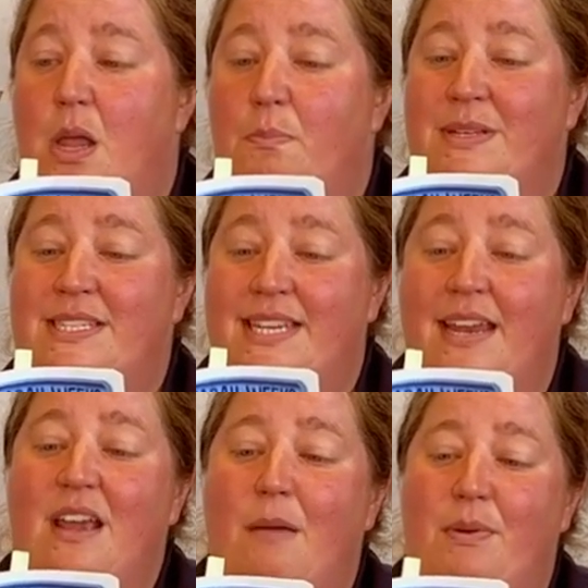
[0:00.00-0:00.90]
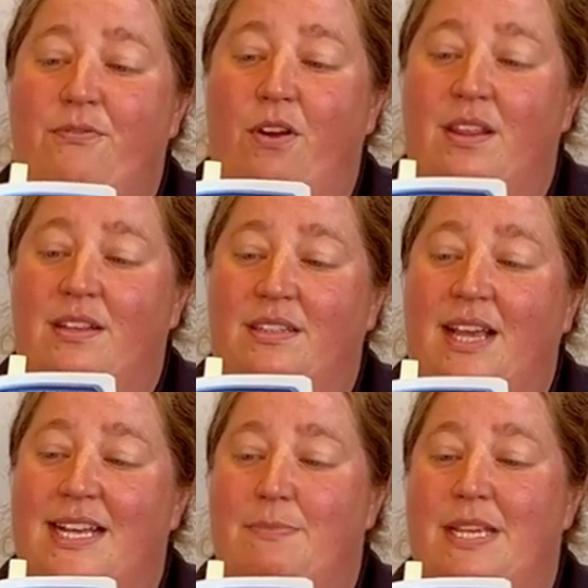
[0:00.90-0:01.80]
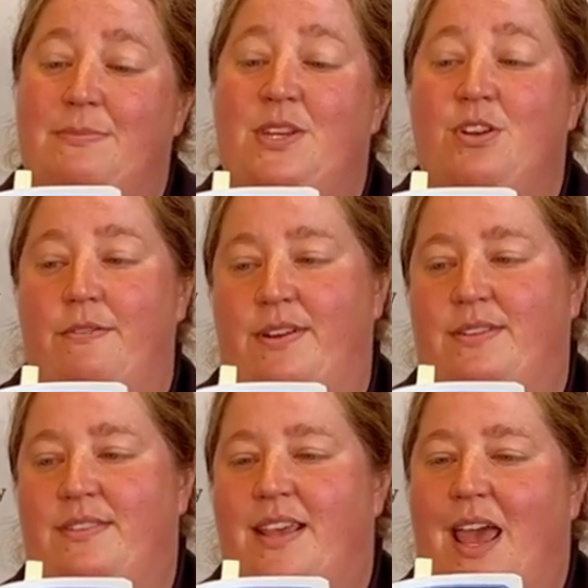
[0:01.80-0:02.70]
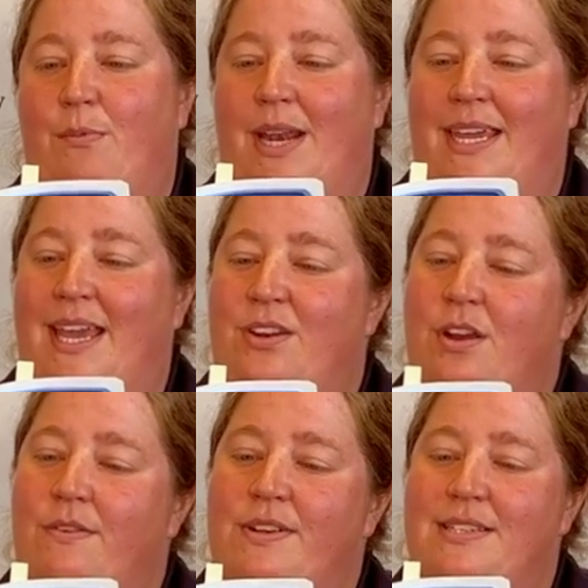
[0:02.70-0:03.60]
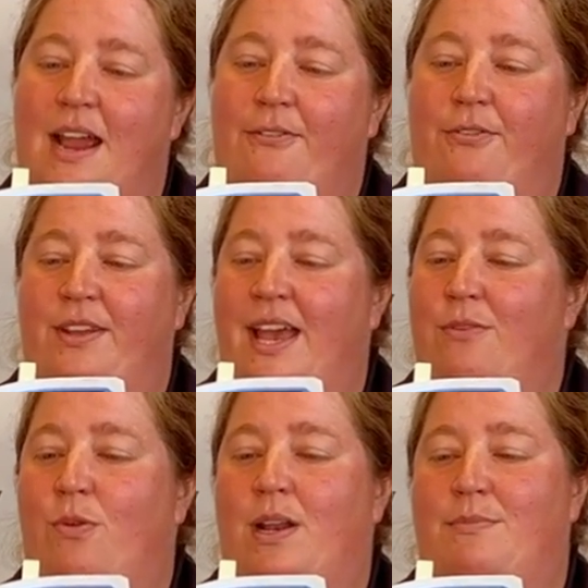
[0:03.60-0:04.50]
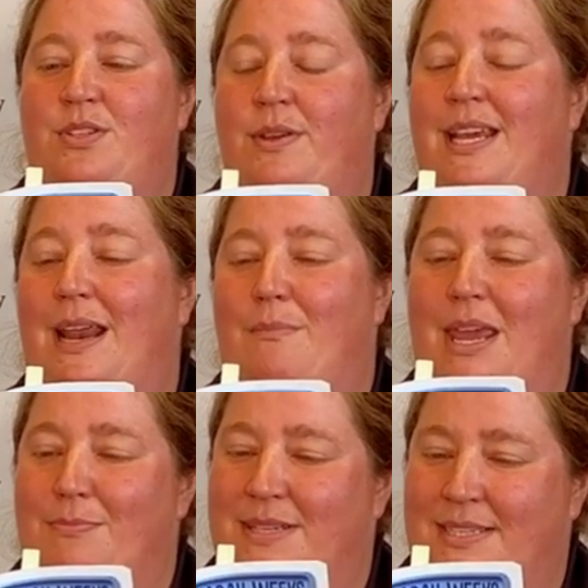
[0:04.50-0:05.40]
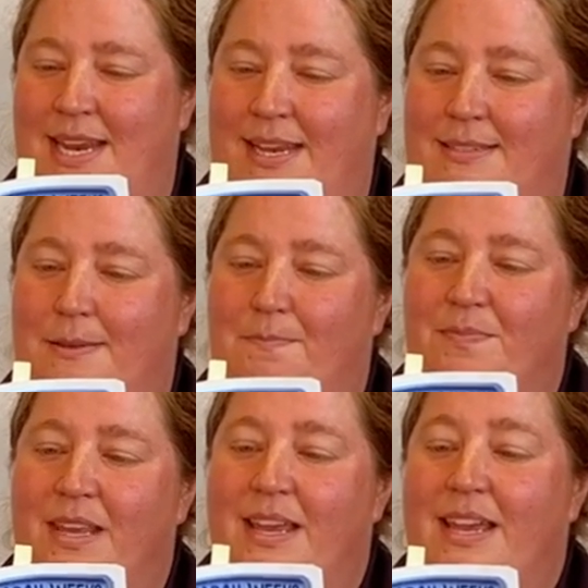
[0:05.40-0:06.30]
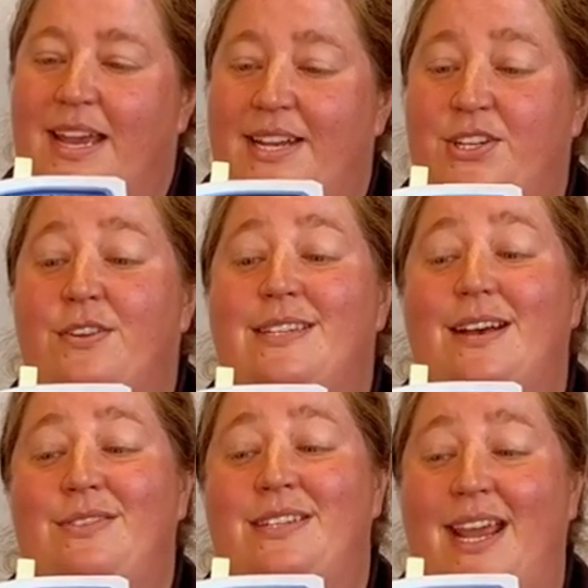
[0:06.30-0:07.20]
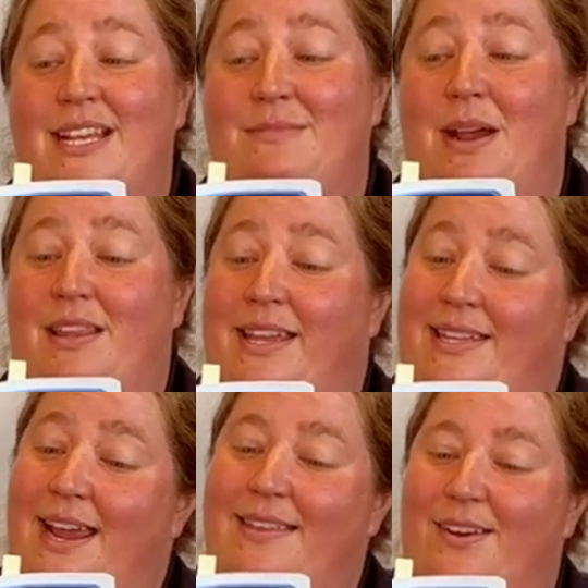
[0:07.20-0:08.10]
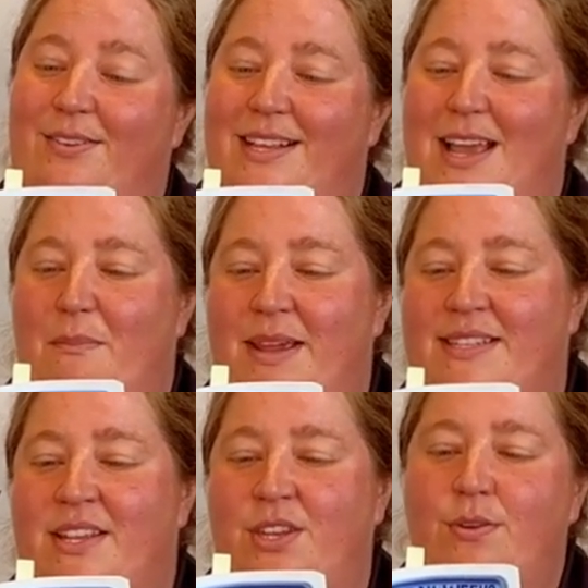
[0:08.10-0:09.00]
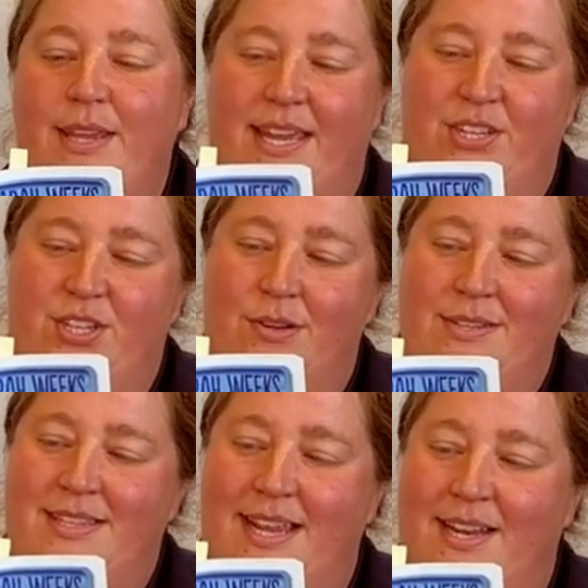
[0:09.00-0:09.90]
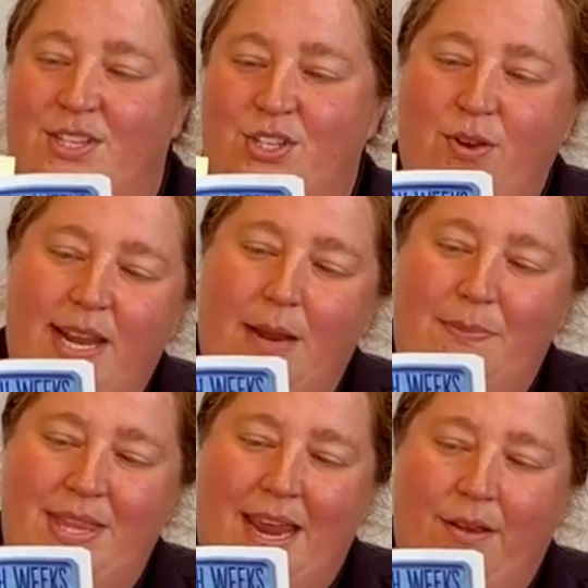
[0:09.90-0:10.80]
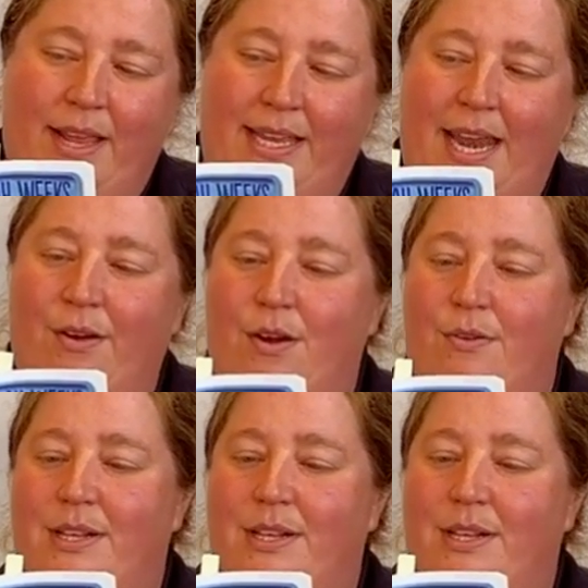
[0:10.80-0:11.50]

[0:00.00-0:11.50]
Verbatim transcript: But standing up in front of the class makes me nervous. And when I get nervous, I forget what I'm doing and I make mistakes. turns out today is my lucky day, though, because the new kid shoots his hand straight up in the air like an arrow.